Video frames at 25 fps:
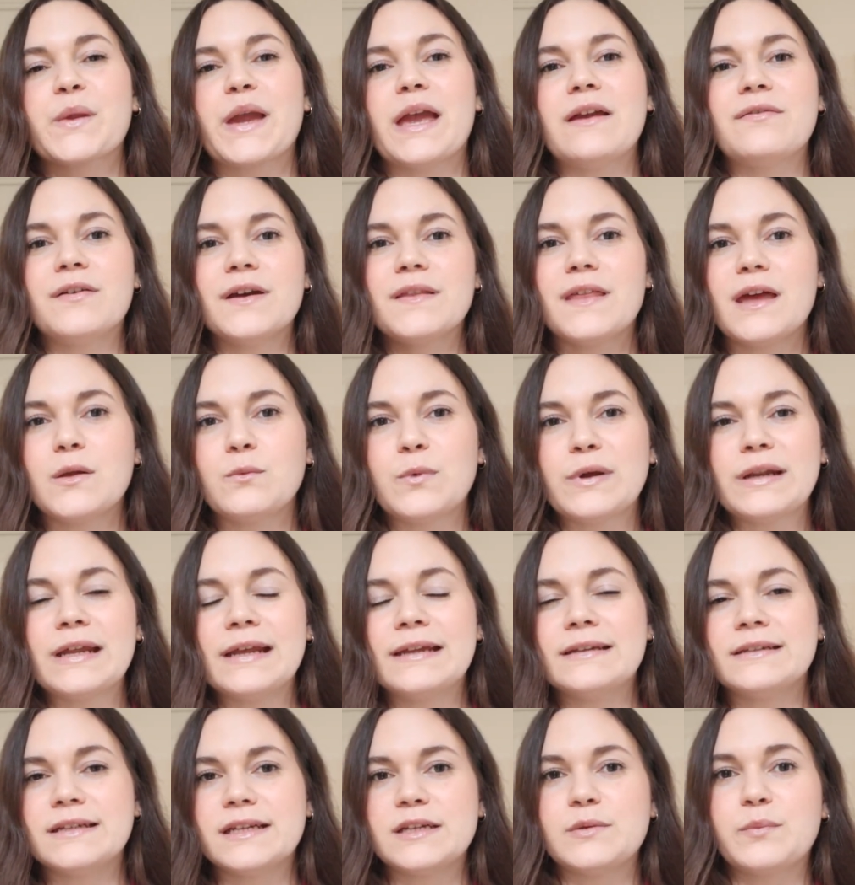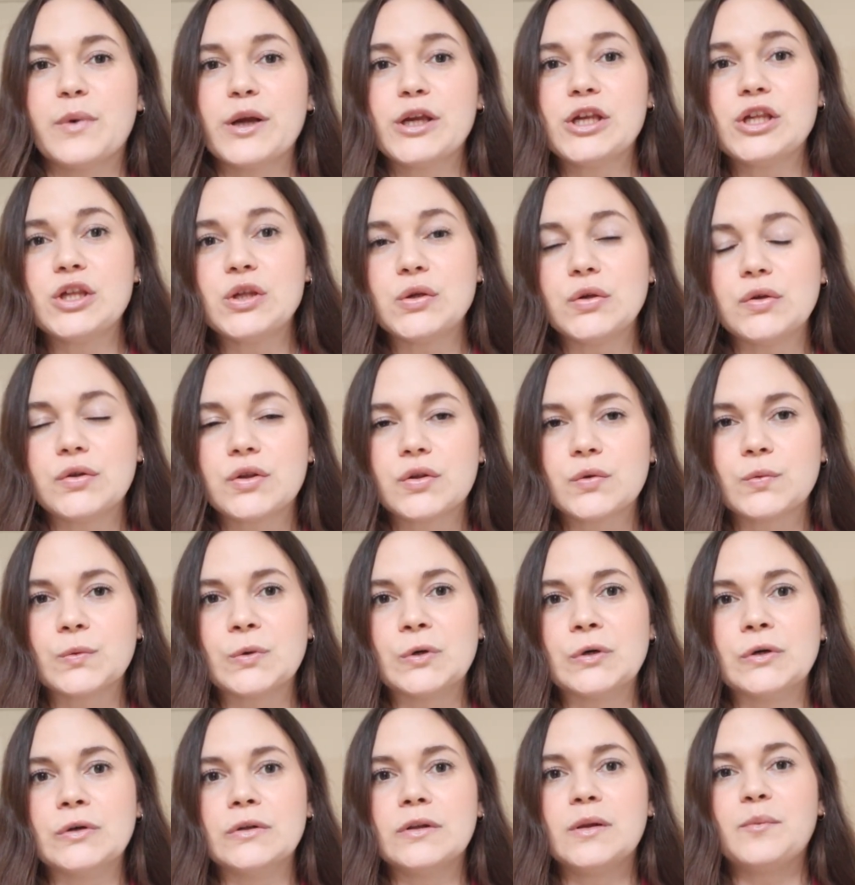If I then went and did my
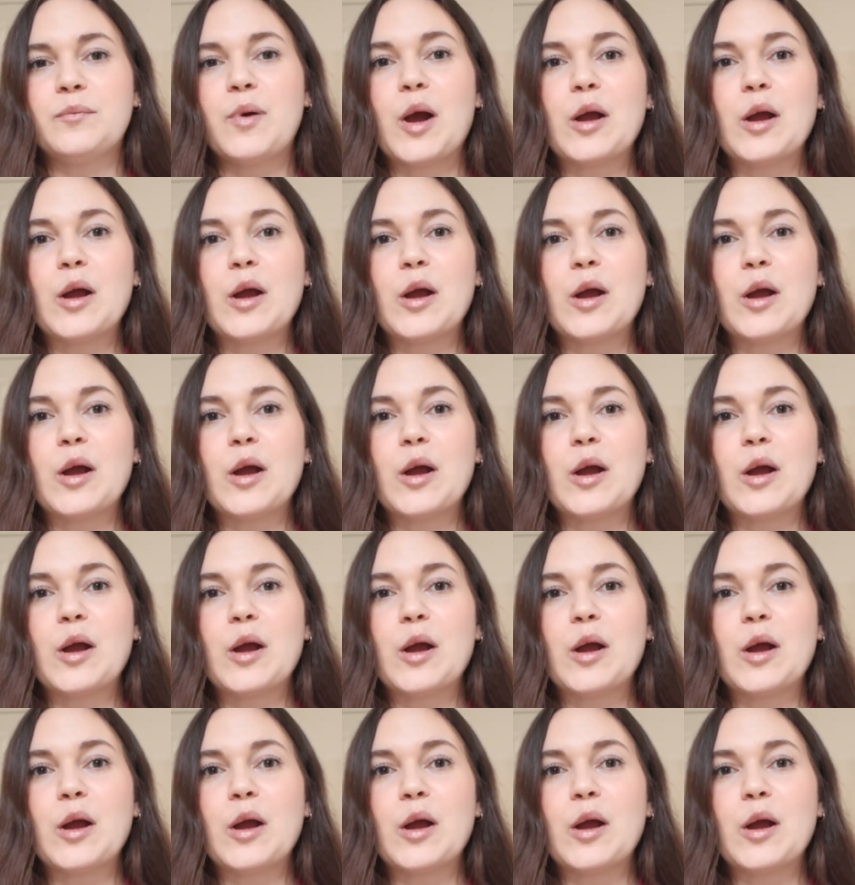usual